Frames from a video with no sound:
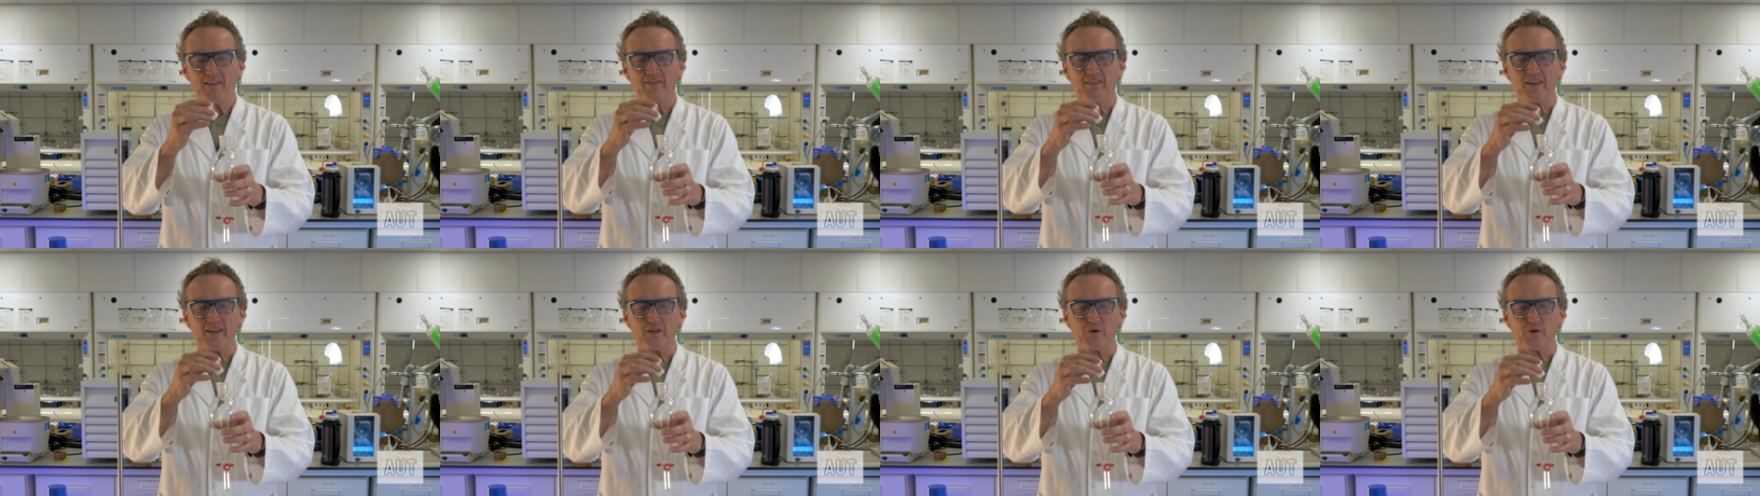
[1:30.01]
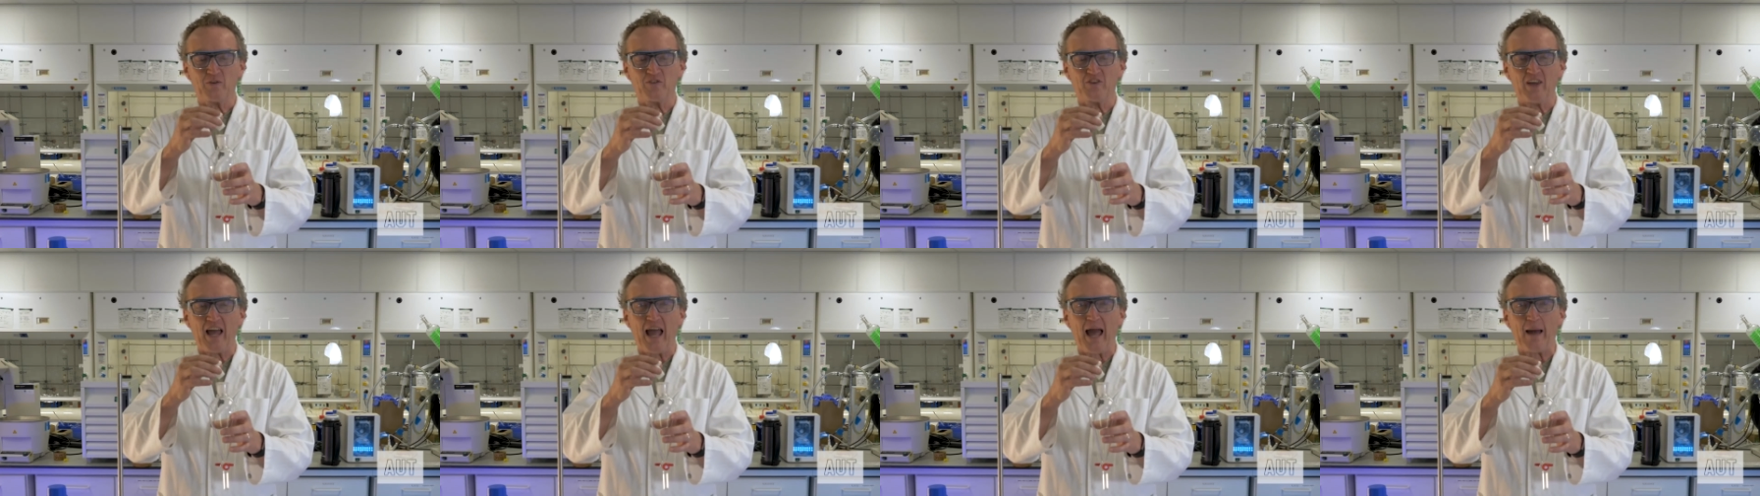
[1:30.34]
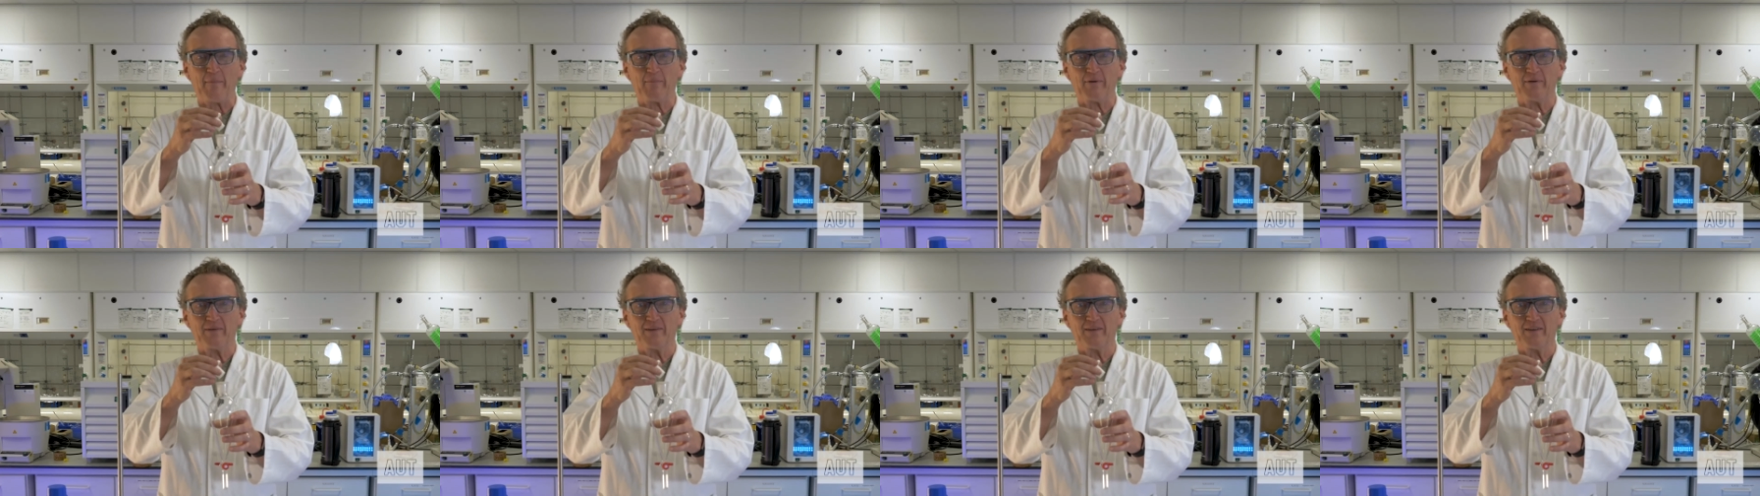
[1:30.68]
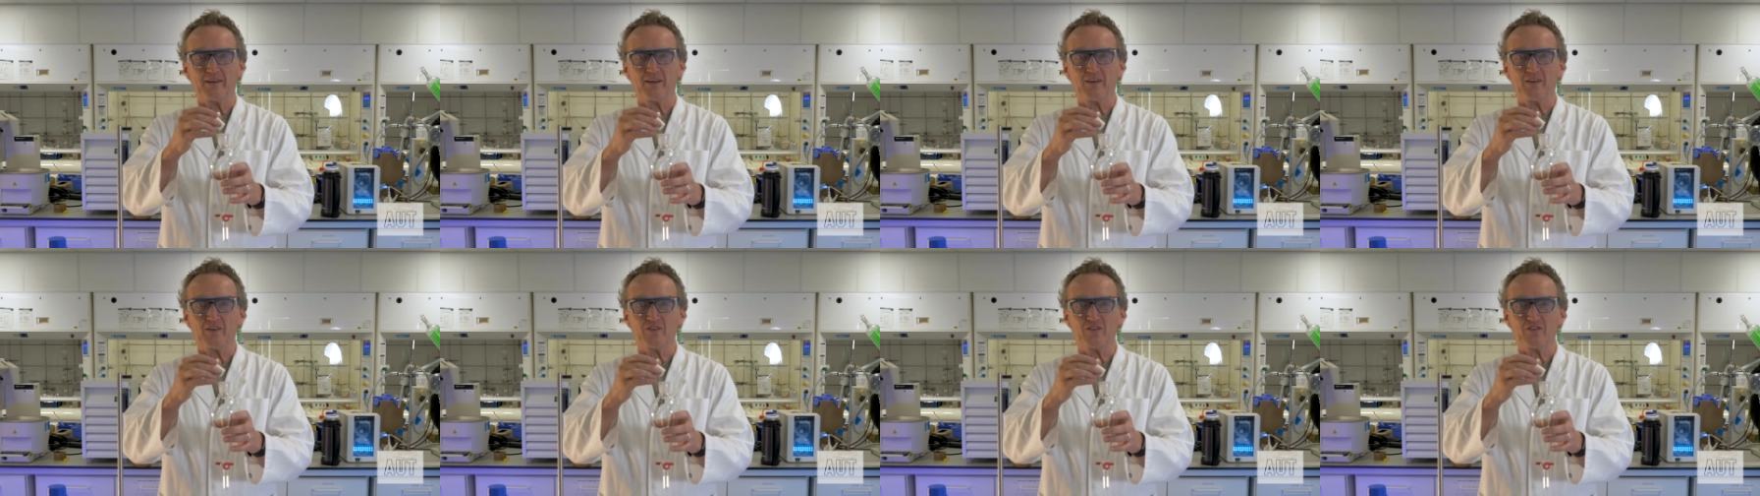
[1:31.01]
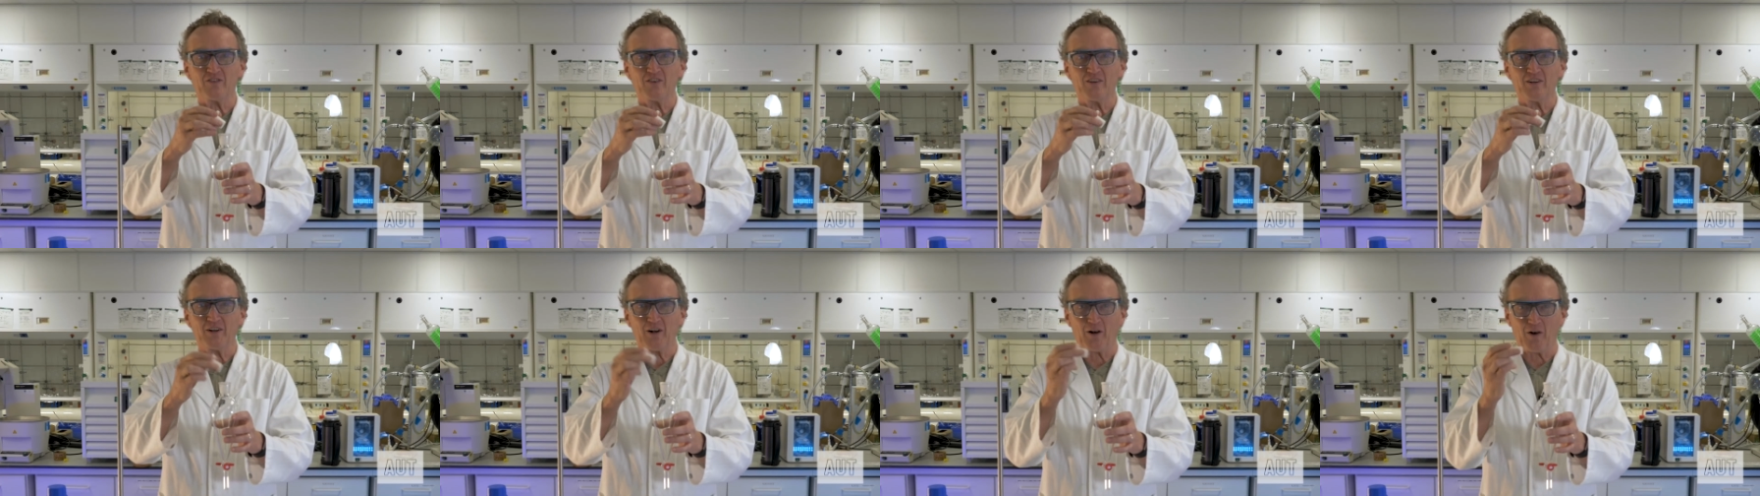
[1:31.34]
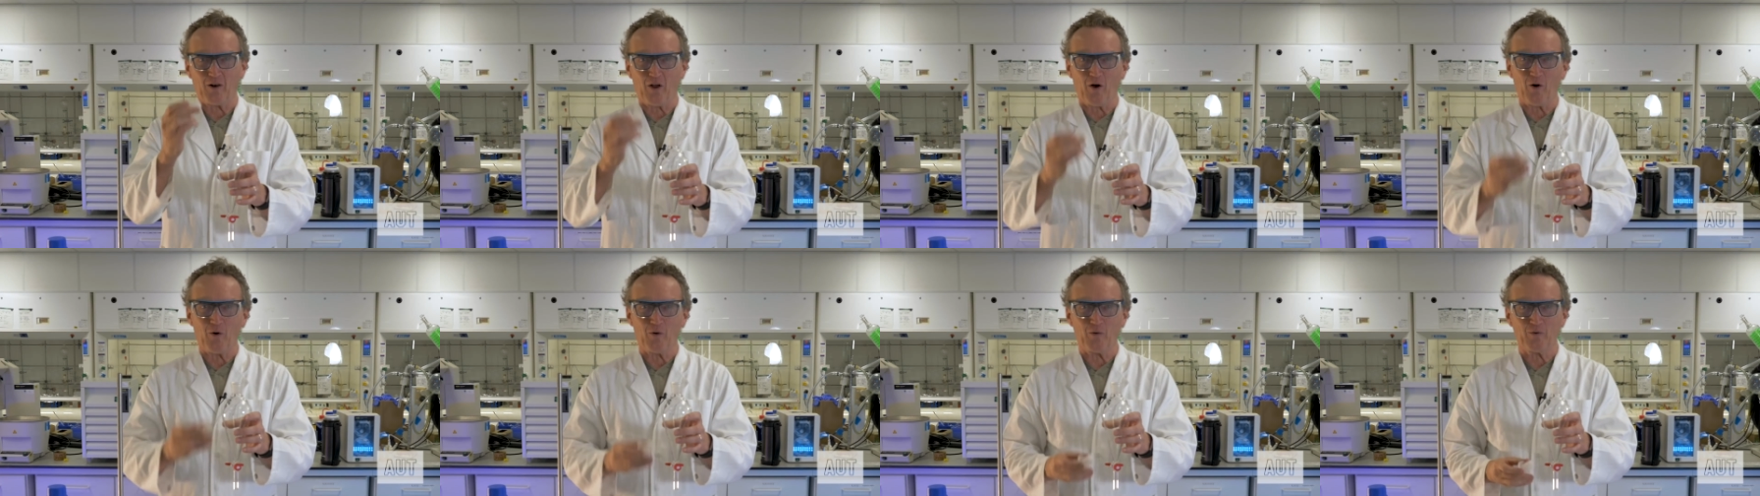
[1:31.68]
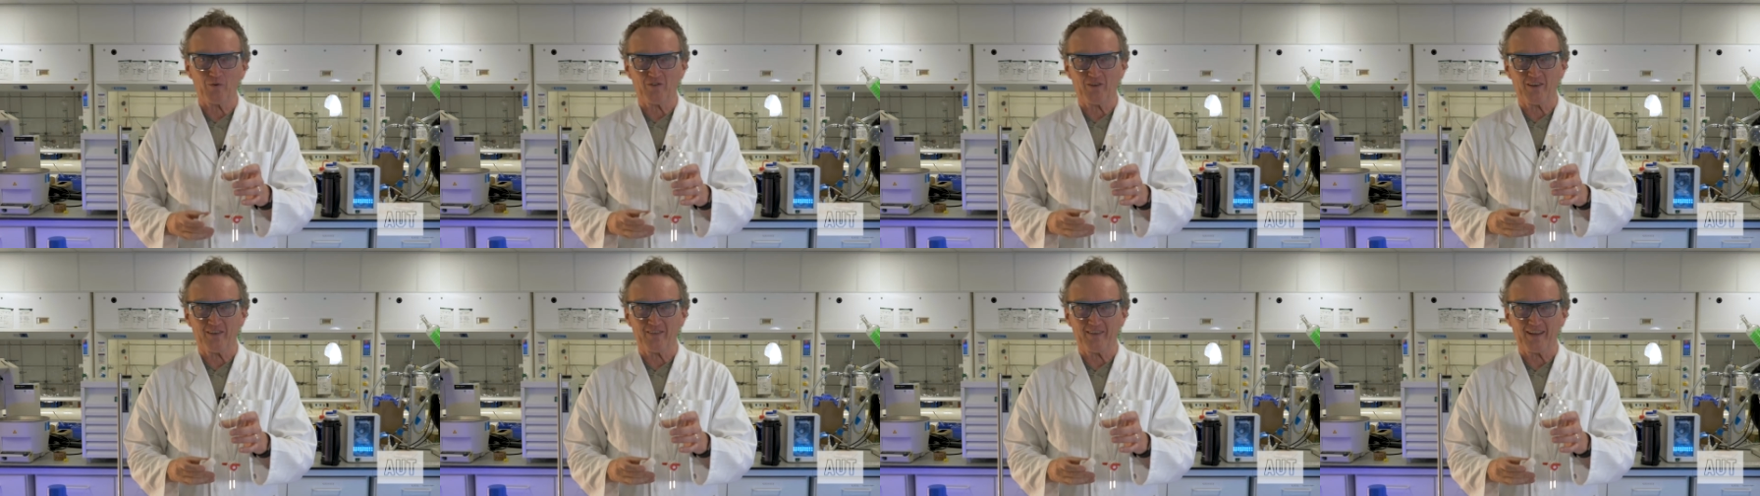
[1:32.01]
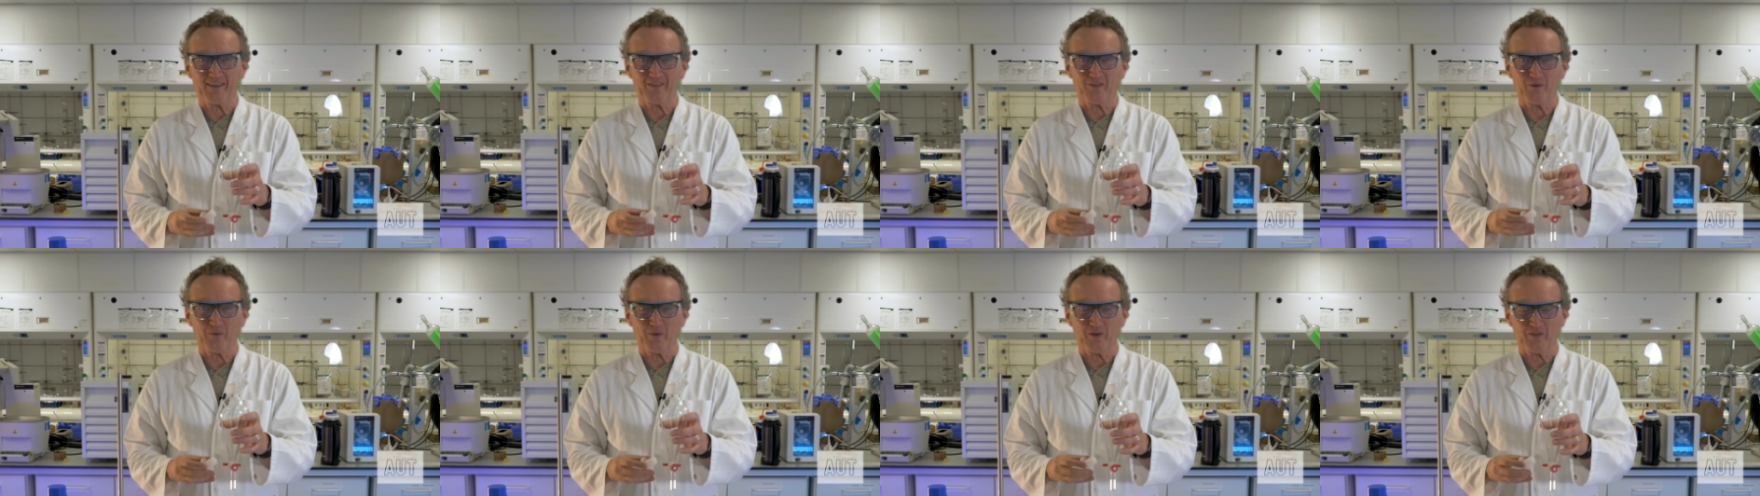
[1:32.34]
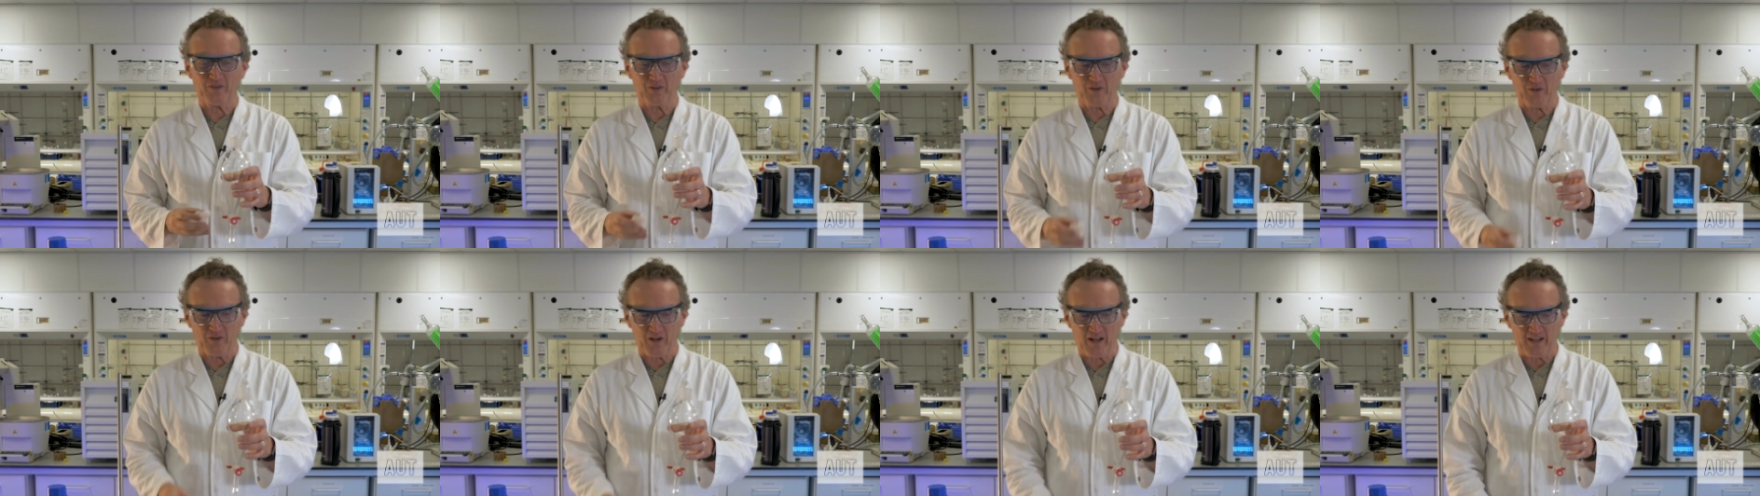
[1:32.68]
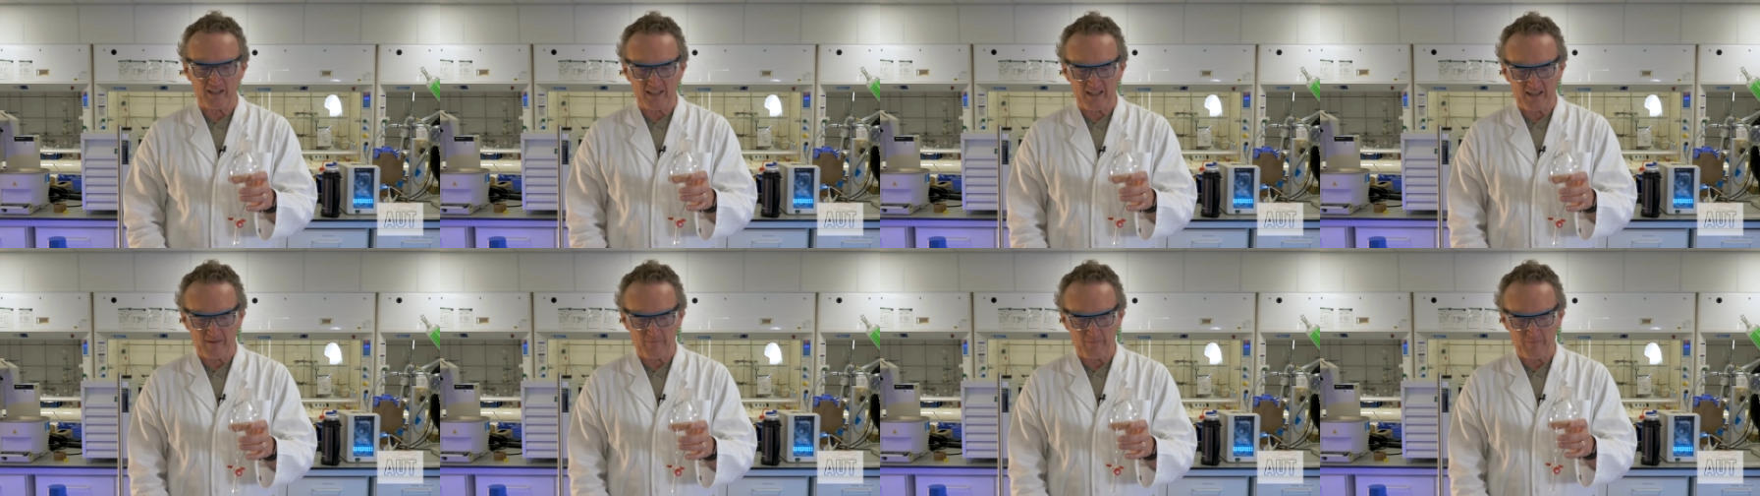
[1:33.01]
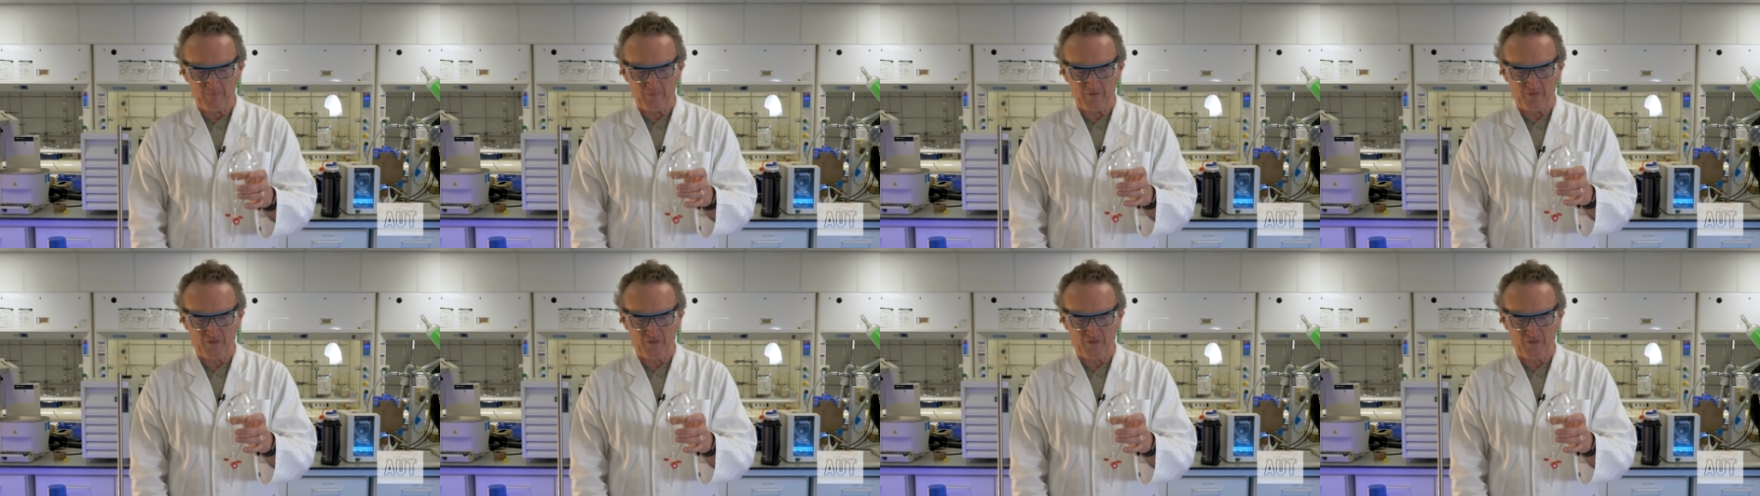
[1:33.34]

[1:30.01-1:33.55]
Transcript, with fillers: that your tap is closed. That's always a good idea.